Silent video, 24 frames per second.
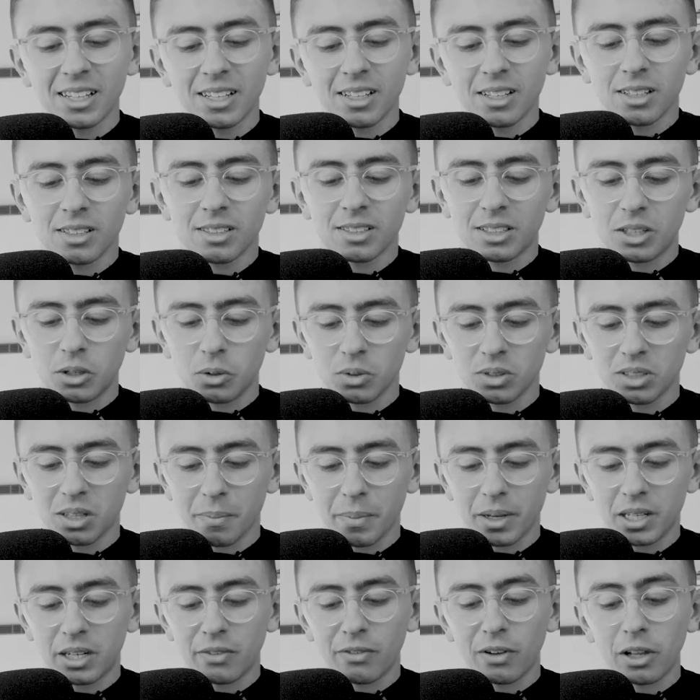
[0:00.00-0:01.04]
Skills can
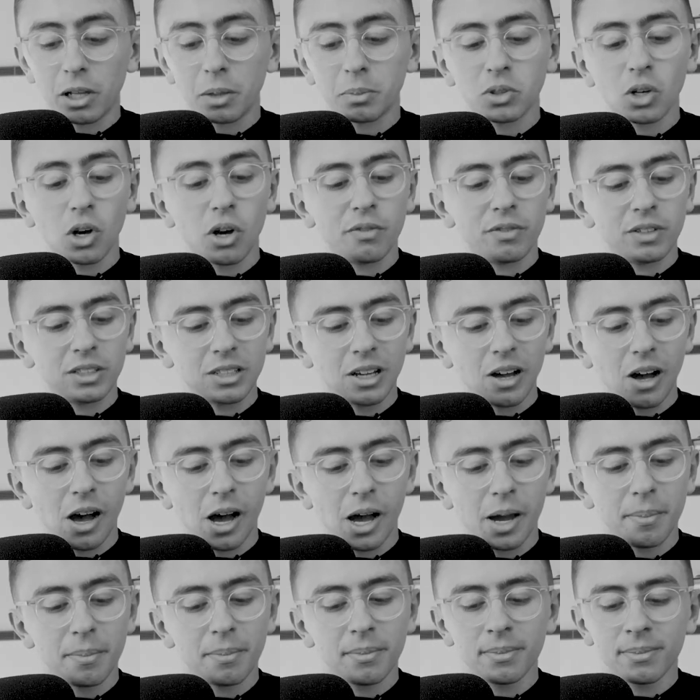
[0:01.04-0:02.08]
be developed over
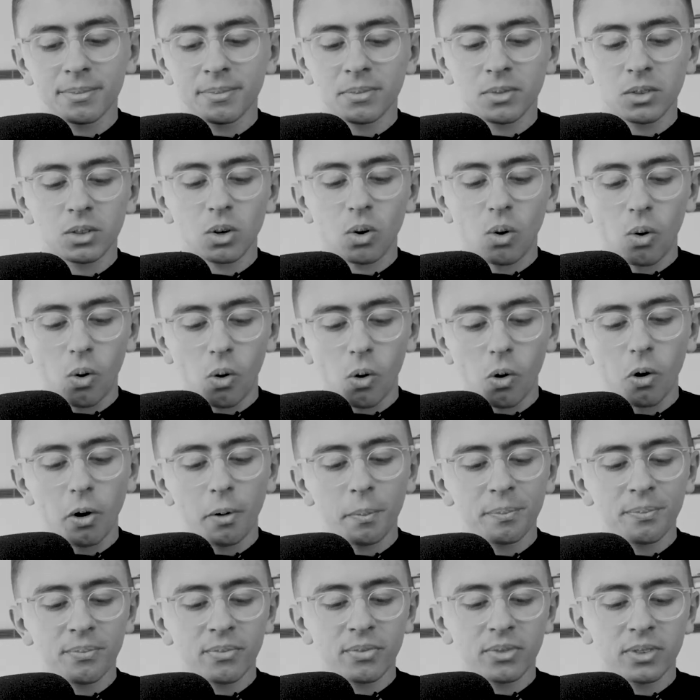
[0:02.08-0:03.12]
time,
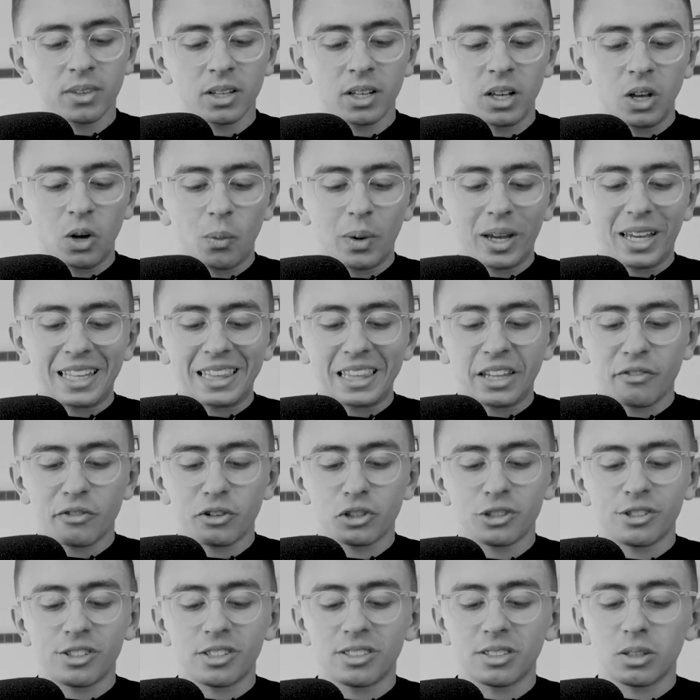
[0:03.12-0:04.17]
or we can
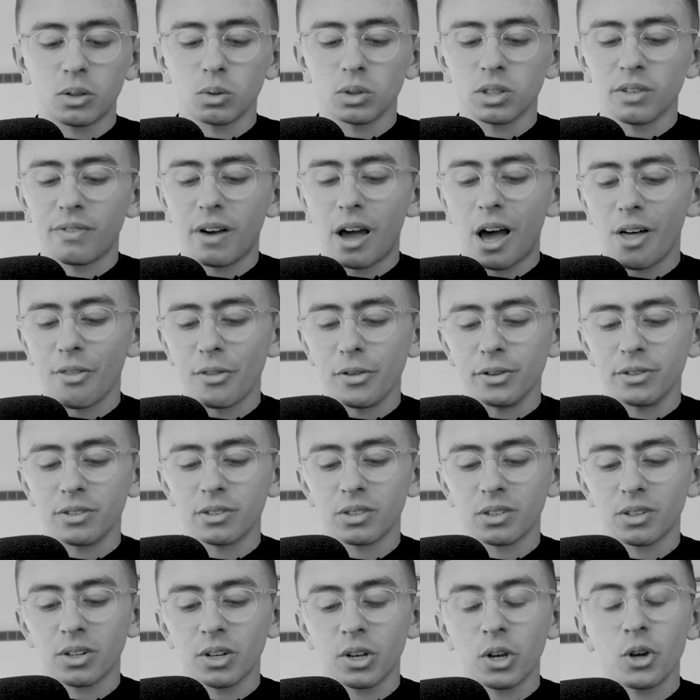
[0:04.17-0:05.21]
leverage the skills of
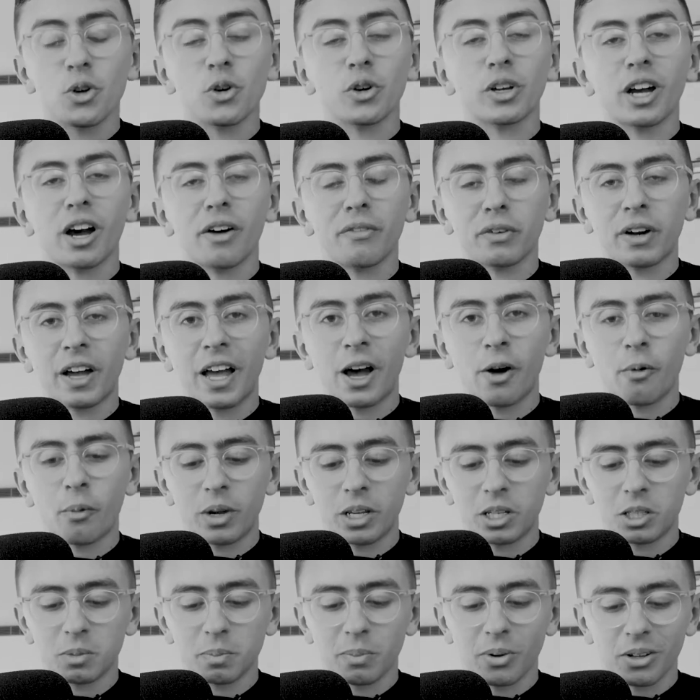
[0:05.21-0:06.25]
others who cover our
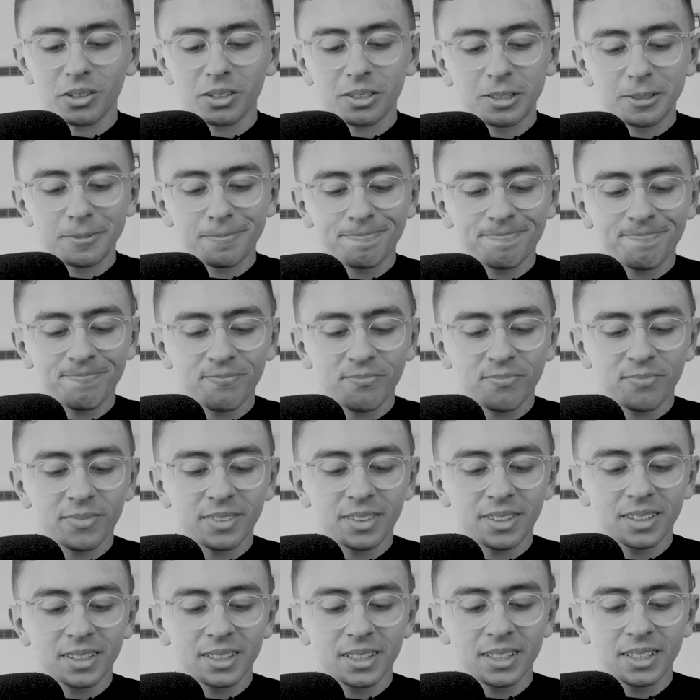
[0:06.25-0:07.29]
weak spots.
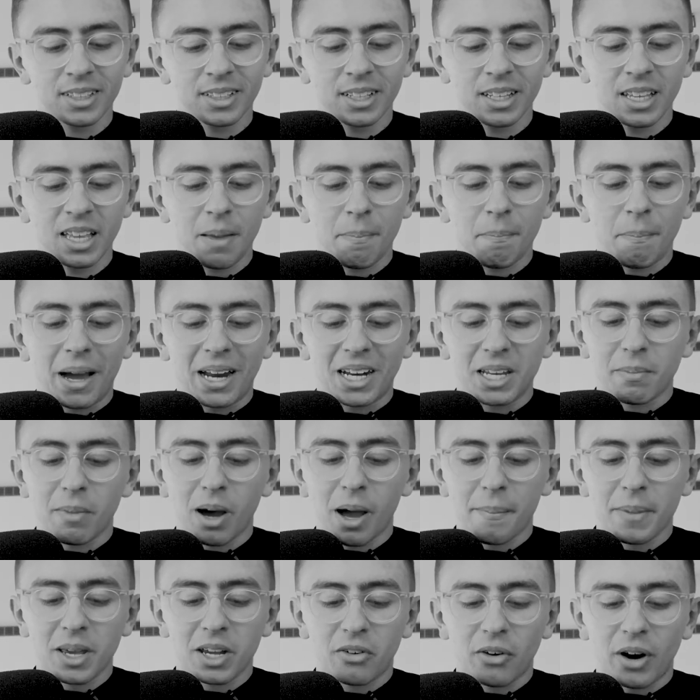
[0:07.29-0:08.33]
Maddie
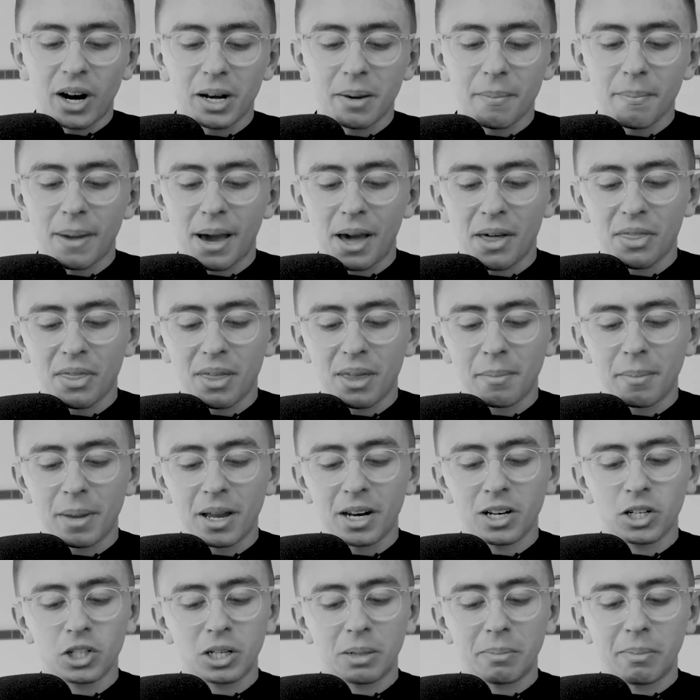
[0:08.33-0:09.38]
might be great at math and
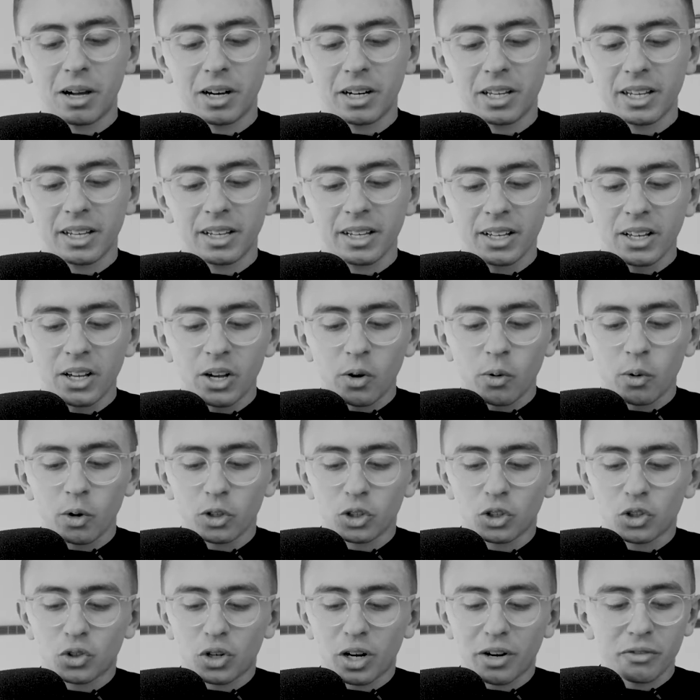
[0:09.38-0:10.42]
managing money,
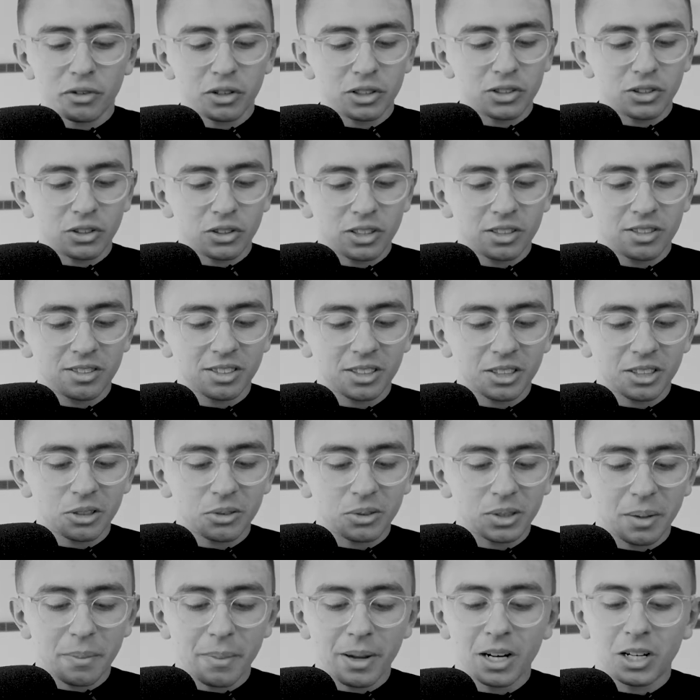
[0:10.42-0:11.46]
whereas Trevor is not as skilled
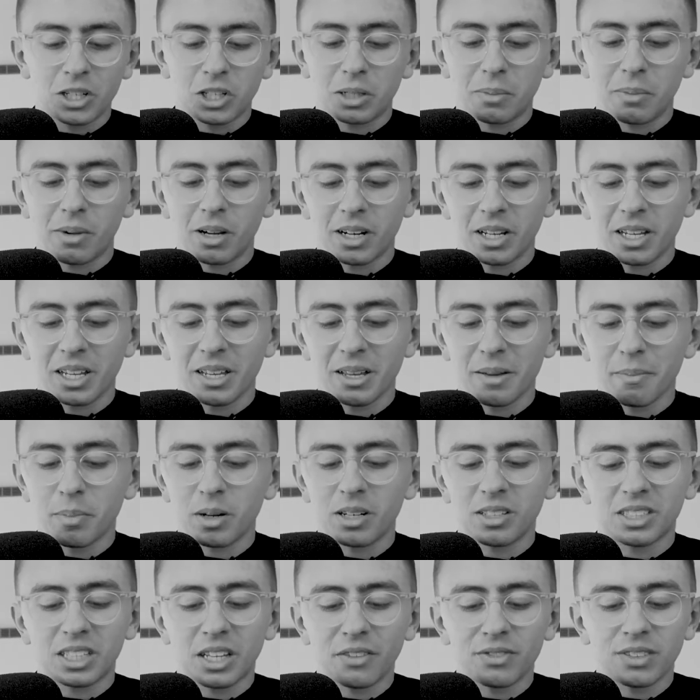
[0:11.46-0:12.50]
at managing money, but
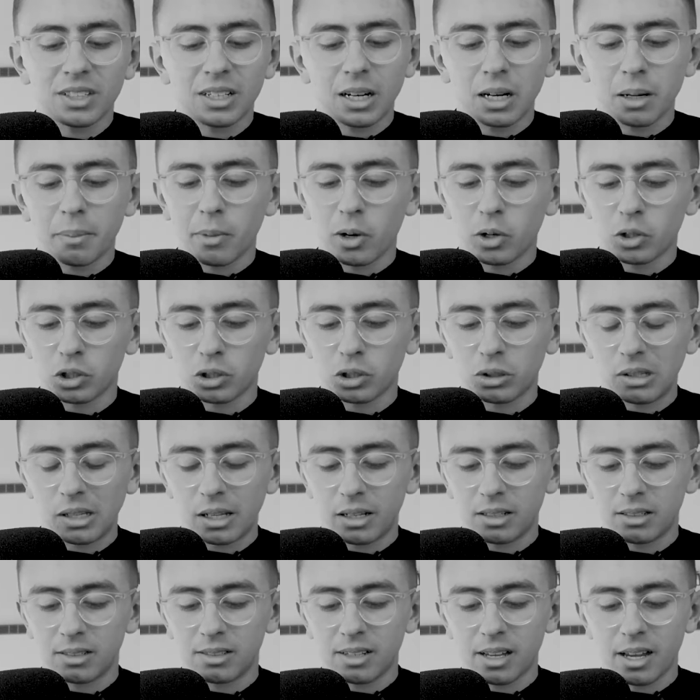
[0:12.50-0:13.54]
is gifted at emotional
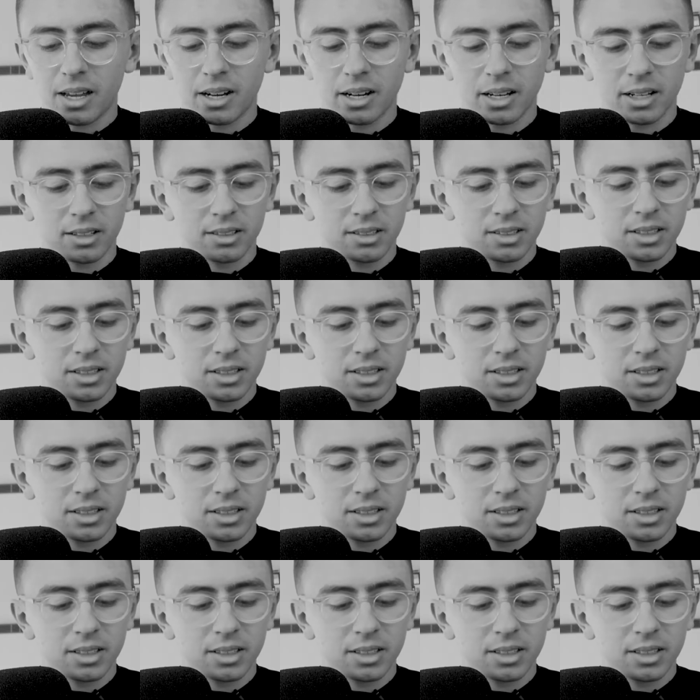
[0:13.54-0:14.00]
understanding.